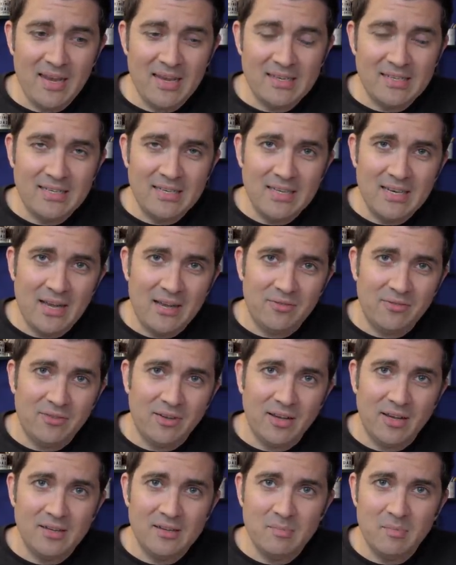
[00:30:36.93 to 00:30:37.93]
and did not
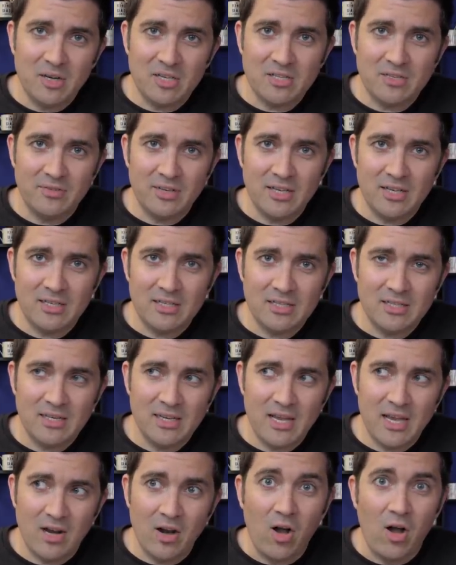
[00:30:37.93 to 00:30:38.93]
find much of it
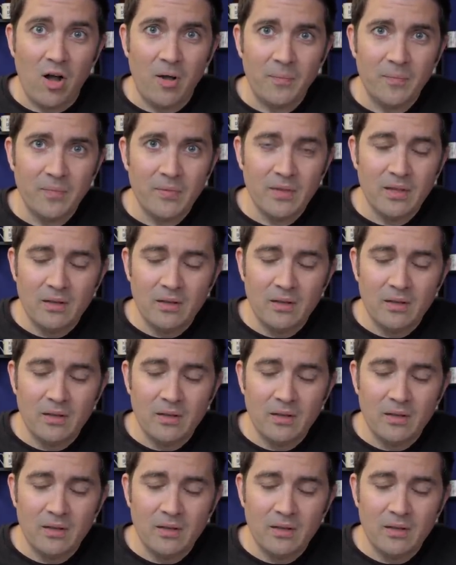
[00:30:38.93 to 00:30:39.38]
at all.